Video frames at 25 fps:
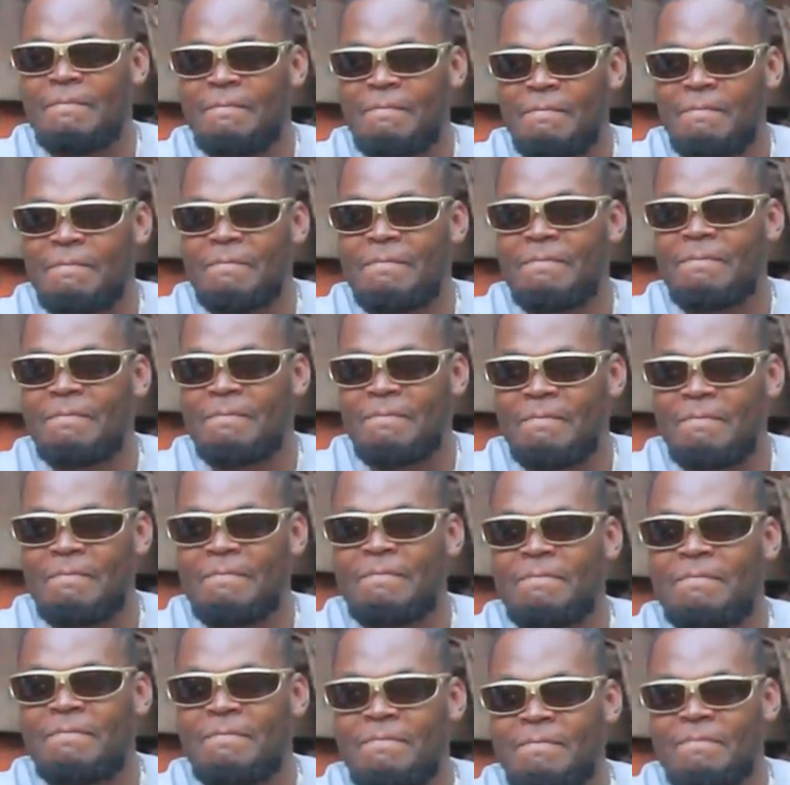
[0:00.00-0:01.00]

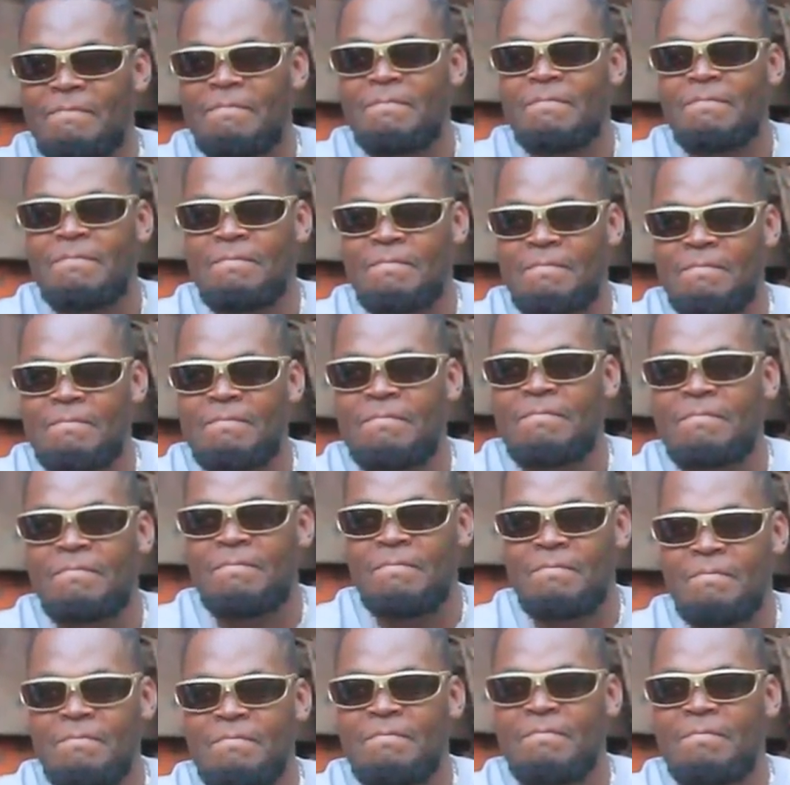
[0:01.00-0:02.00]

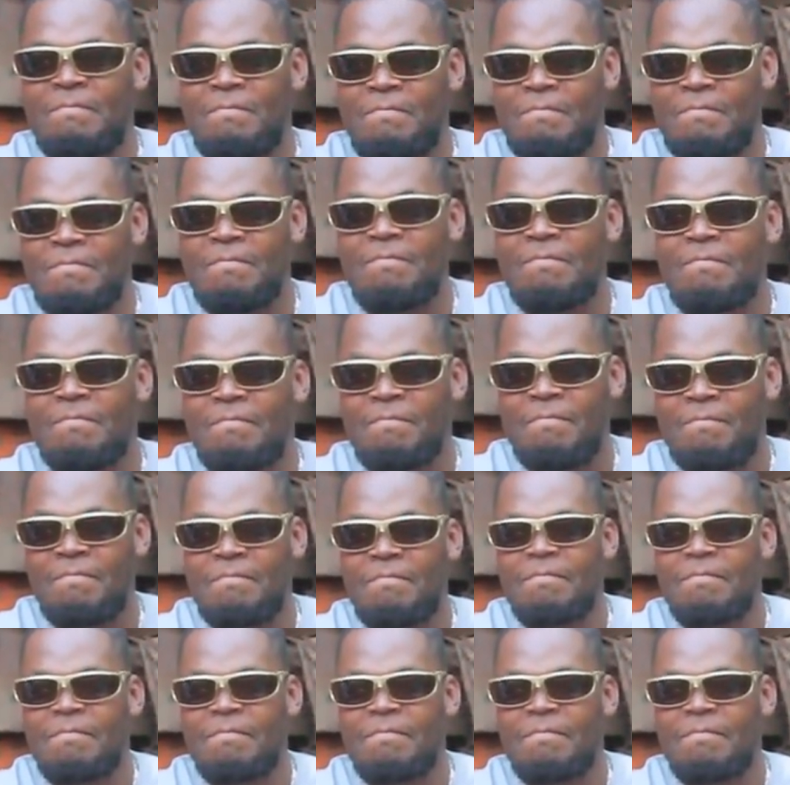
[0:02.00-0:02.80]
(silent)